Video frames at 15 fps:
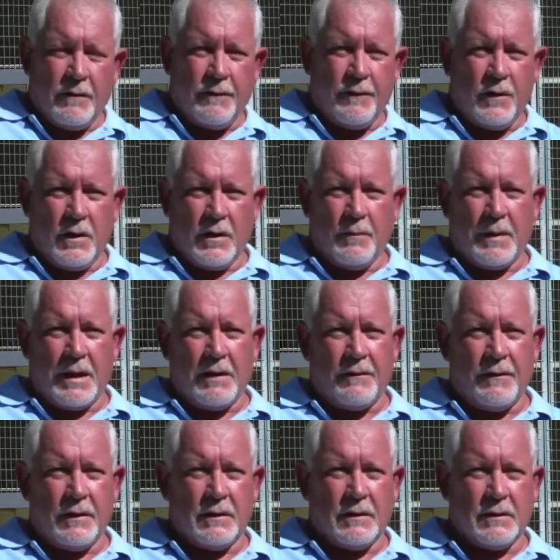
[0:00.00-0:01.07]
further
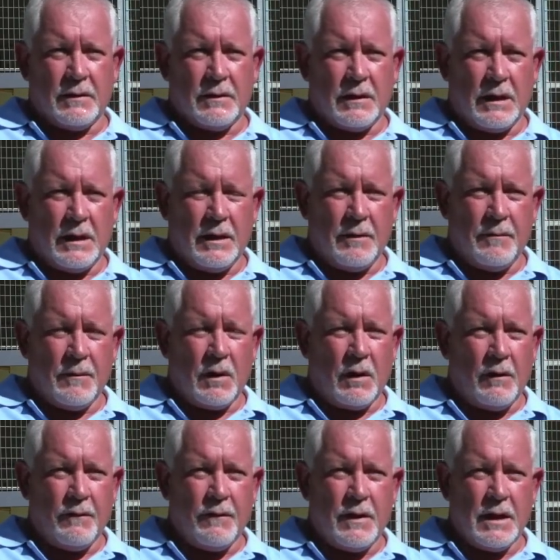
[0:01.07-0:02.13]
benefit
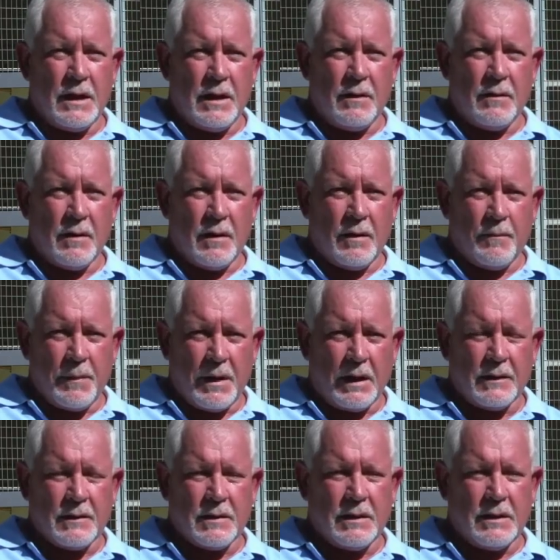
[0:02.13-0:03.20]
of the
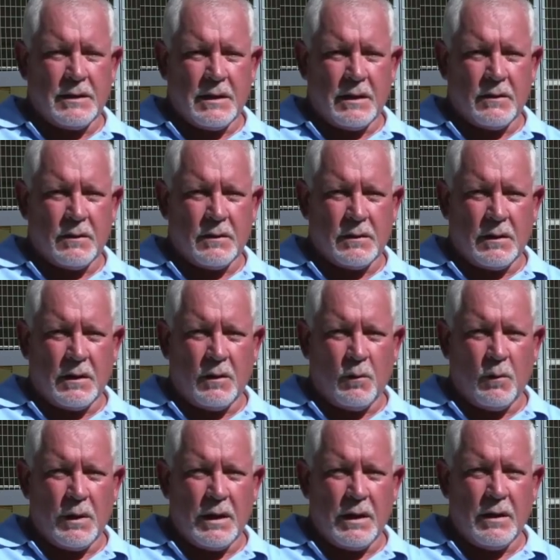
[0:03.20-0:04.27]
pellets is that
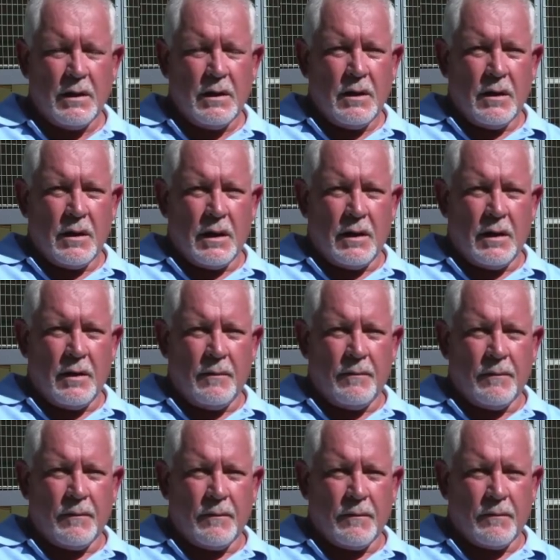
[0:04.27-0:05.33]
we
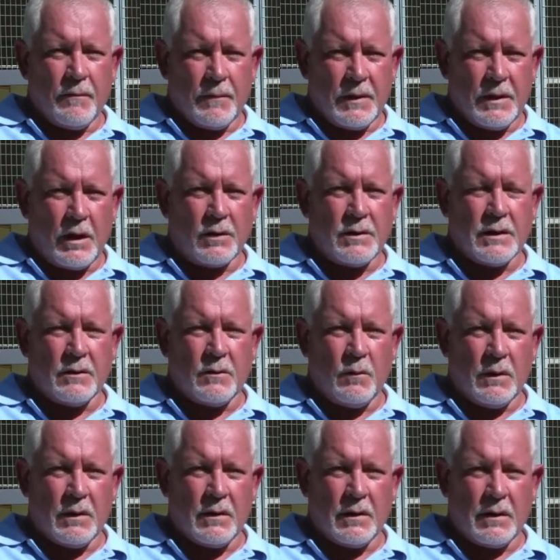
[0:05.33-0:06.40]
dose it with